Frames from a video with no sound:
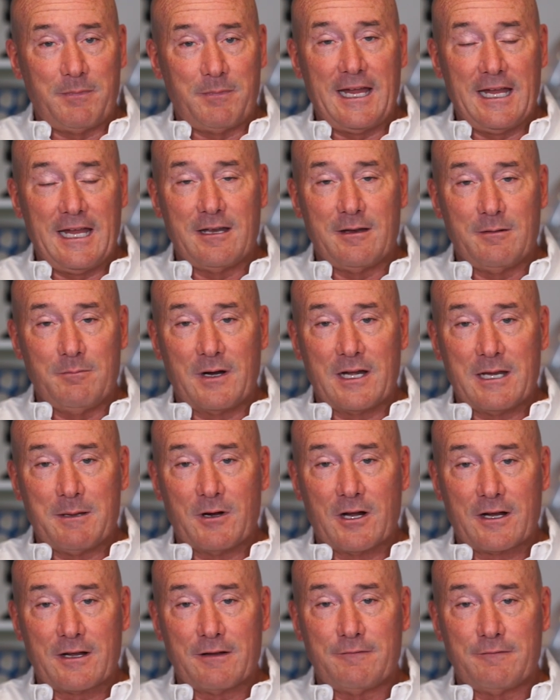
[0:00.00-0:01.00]
get paid in
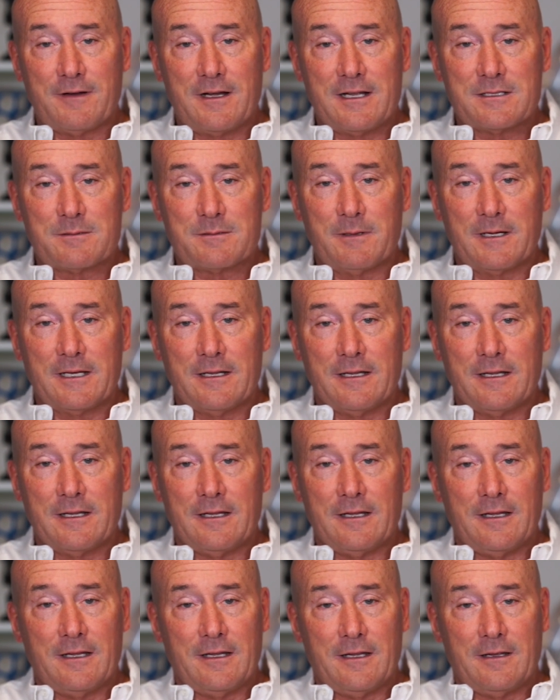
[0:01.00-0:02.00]
money market funds, but
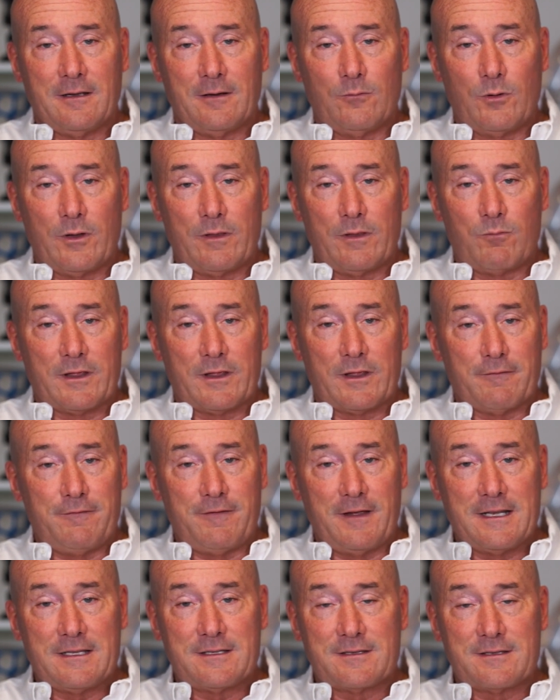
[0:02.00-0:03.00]
with what the
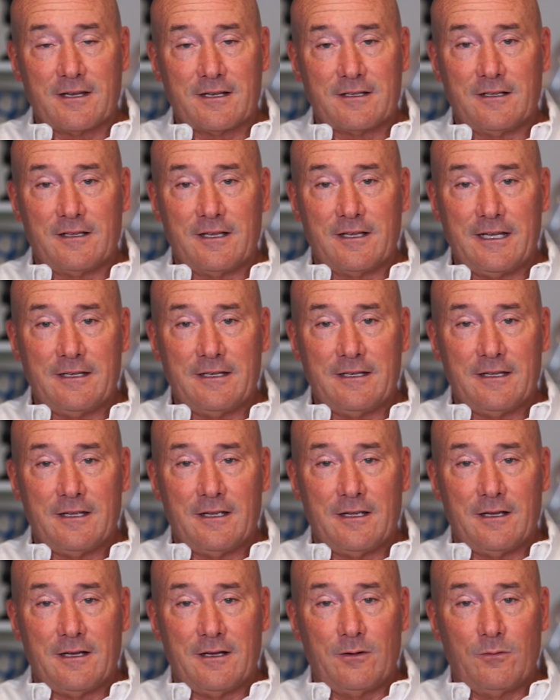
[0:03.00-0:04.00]
Fed's signaling,
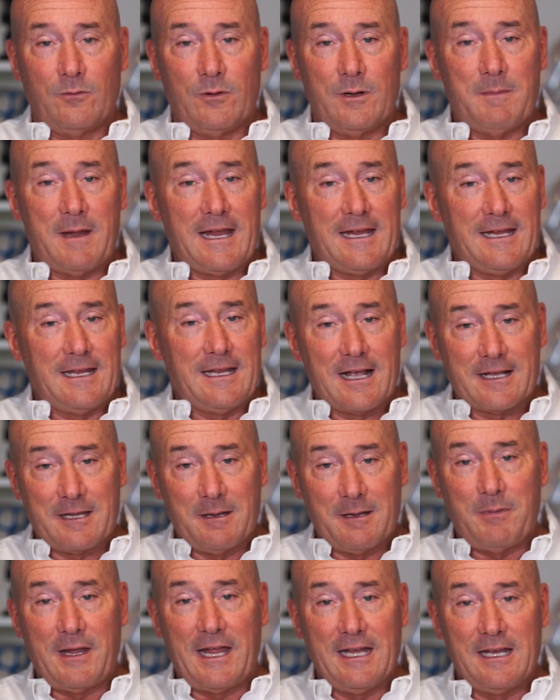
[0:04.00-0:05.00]
we may not
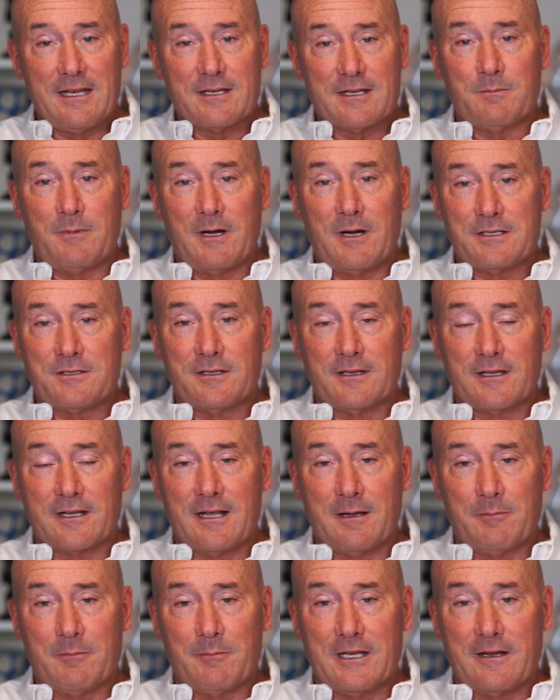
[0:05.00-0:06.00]
get paid as much in
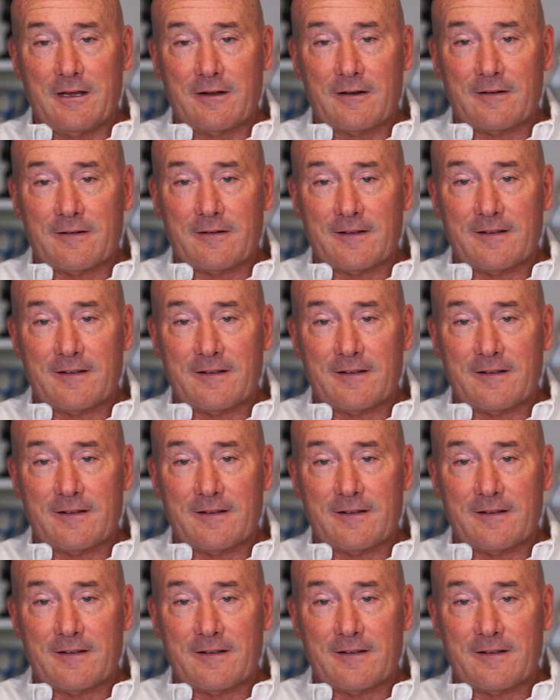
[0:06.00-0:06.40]
the coming year.